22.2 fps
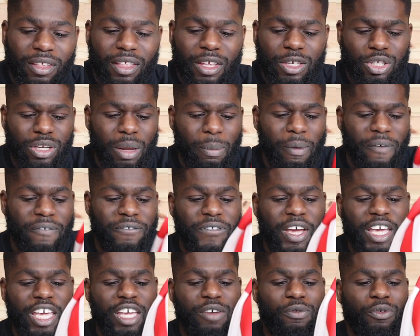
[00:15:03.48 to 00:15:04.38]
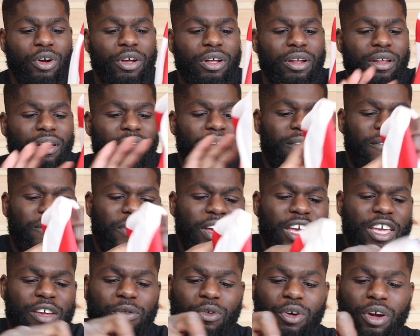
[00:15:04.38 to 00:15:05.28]
this is like my favourite
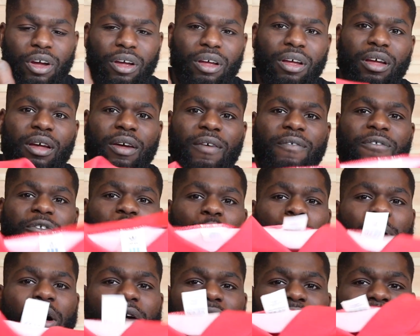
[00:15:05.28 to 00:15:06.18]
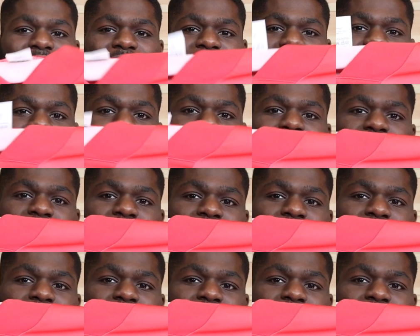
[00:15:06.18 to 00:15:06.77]
football find.